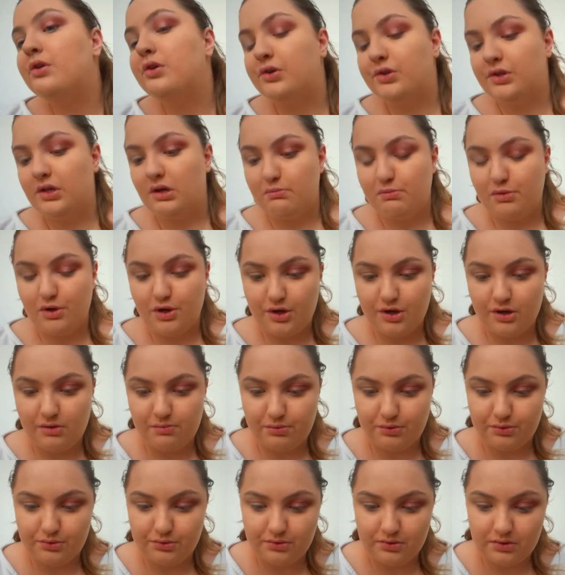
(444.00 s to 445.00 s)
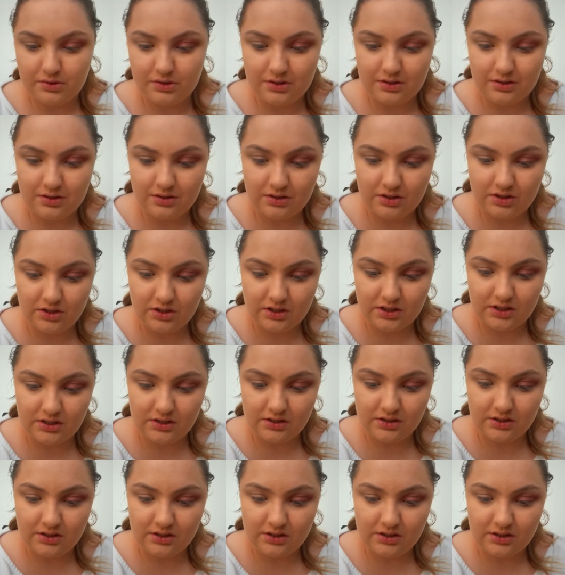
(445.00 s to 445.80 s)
that purple shade